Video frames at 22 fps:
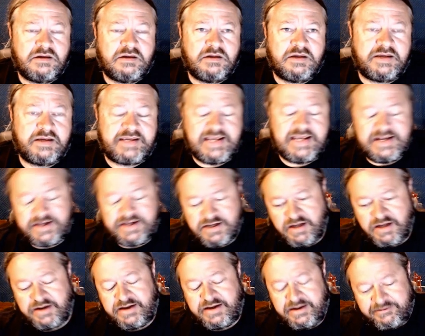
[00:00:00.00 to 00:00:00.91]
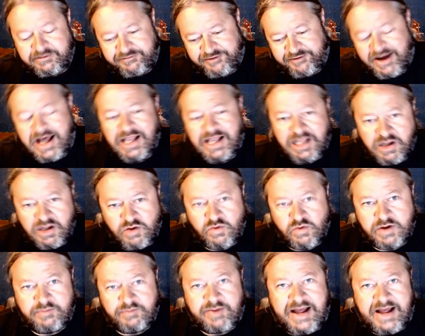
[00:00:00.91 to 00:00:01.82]
it can, can can
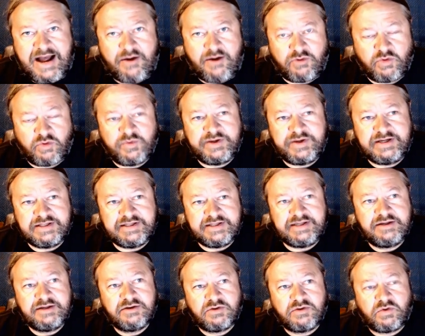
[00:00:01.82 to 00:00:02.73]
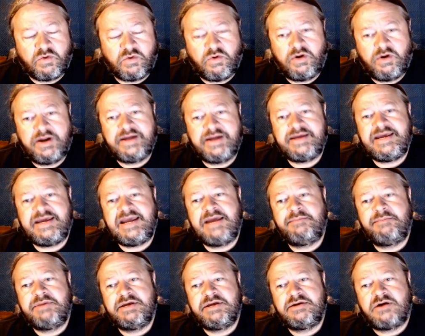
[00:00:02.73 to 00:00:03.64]
follow a power wheelie, or it
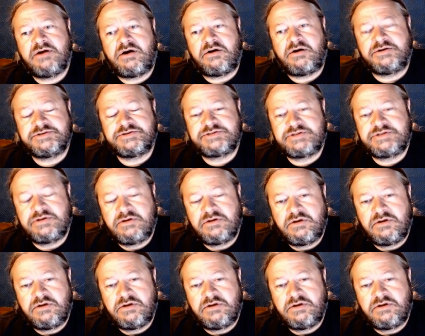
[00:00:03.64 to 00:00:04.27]
can be caused